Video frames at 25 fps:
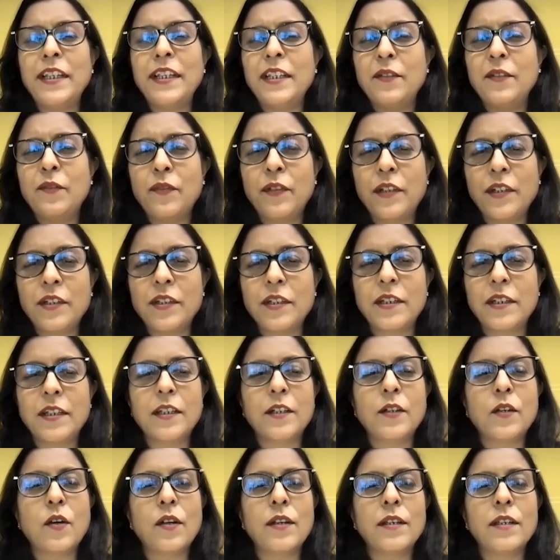
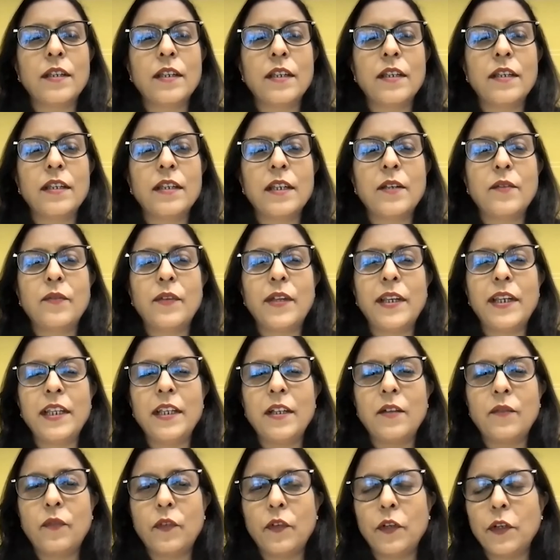differentiated content at very
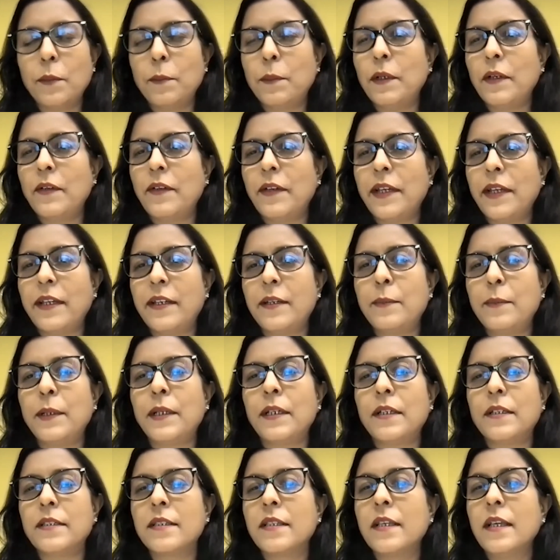affordable rate
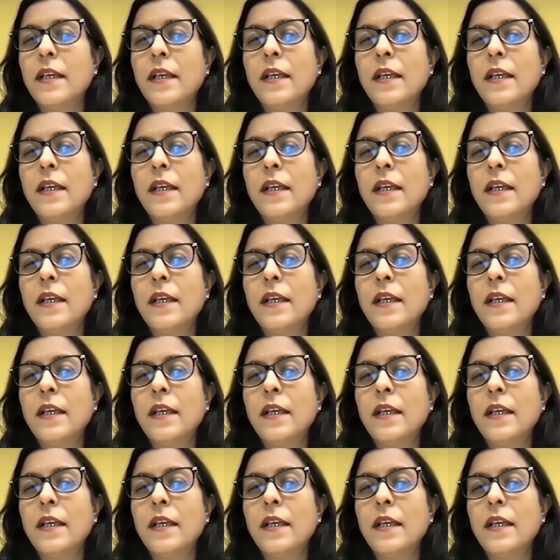because